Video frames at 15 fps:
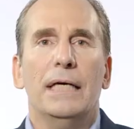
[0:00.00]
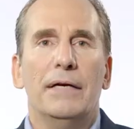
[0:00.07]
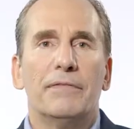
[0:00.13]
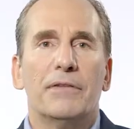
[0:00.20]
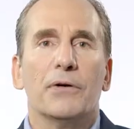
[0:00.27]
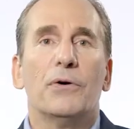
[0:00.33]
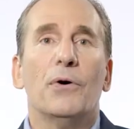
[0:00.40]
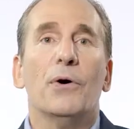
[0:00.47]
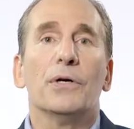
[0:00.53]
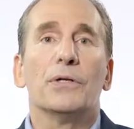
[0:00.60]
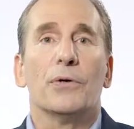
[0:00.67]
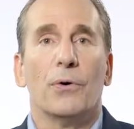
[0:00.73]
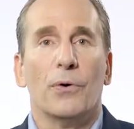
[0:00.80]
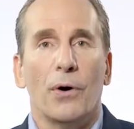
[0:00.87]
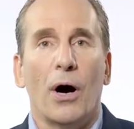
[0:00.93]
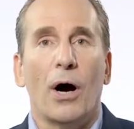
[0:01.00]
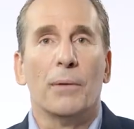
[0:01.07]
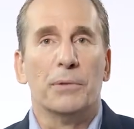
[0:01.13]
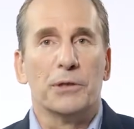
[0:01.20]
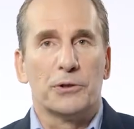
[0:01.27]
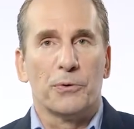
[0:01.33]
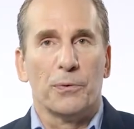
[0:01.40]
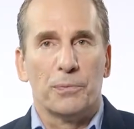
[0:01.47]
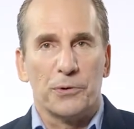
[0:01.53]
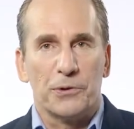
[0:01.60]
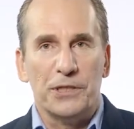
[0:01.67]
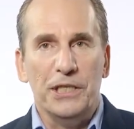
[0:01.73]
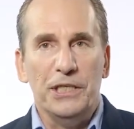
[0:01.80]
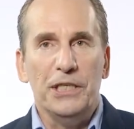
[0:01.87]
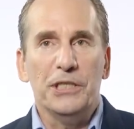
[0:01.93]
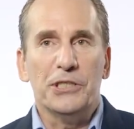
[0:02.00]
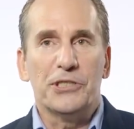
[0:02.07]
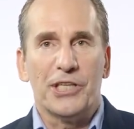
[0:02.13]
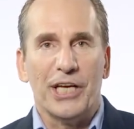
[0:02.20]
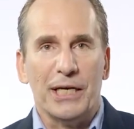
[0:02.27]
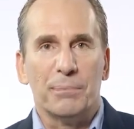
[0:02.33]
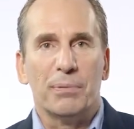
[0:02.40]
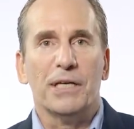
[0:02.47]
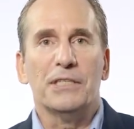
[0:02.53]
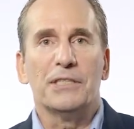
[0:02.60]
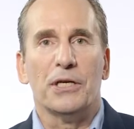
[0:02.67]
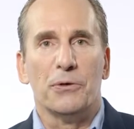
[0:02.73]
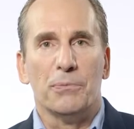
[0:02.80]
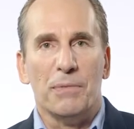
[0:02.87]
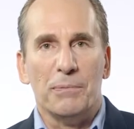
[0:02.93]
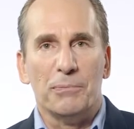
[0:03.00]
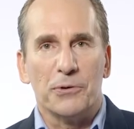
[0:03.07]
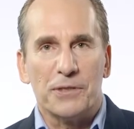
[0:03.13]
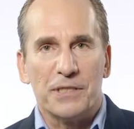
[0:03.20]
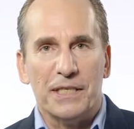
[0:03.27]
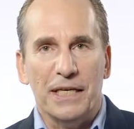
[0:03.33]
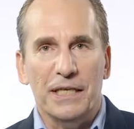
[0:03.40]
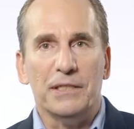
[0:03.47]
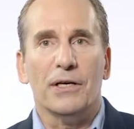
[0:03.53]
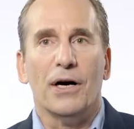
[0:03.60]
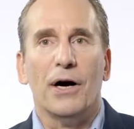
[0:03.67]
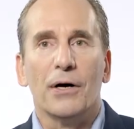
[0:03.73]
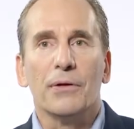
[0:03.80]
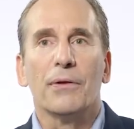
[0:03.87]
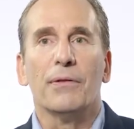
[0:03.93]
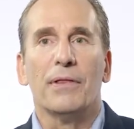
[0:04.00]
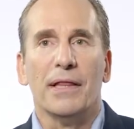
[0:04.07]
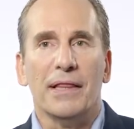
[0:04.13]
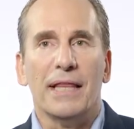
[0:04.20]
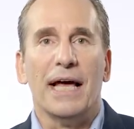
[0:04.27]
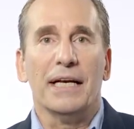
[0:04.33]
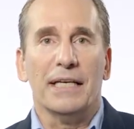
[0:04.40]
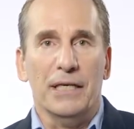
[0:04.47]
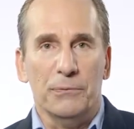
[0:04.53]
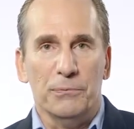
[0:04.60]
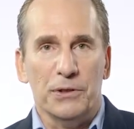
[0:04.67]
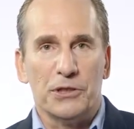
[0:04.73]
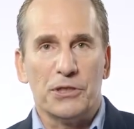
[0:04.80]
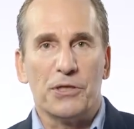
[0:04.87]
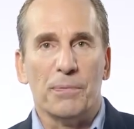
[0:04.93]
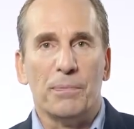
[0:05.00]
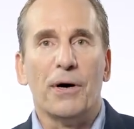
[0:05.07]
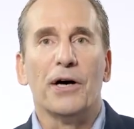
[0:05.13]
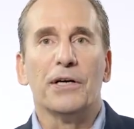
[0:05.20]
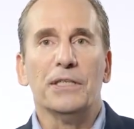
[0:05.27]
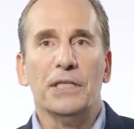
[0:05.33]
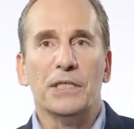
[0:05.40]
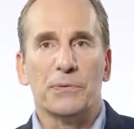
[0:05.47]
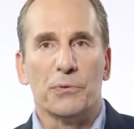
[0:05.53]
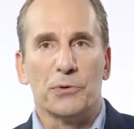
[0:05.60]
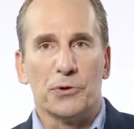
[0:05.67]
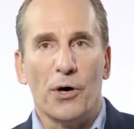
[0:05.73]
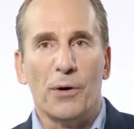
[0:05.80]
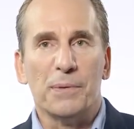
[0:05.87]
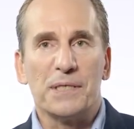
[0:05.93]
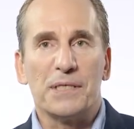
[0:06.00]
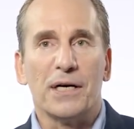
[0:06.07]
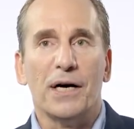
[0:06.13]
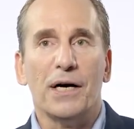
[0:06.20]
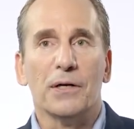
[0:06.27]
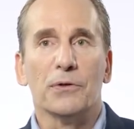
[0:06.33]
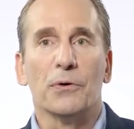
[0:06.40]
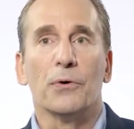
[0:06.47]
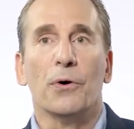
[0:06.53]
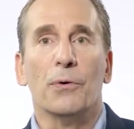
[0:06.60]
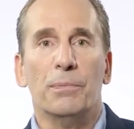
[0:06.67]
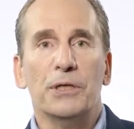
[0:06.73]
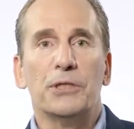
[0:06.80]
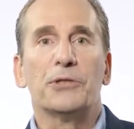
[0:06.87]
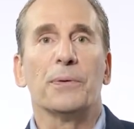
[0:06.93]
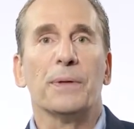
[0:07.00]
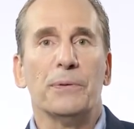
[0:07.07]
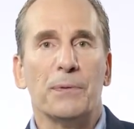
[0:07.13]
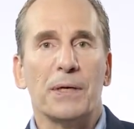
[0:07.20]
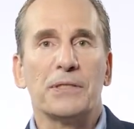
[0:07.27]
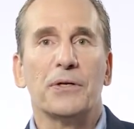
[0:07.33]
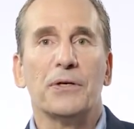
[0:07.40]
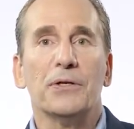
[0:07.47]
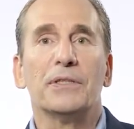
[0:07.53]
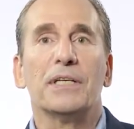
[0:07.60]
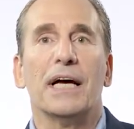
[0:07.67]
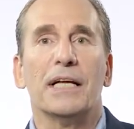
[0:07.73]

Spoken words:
If the court or arbitral proceedings take place in a member state other than that in which the parties were domiciled or habitually resident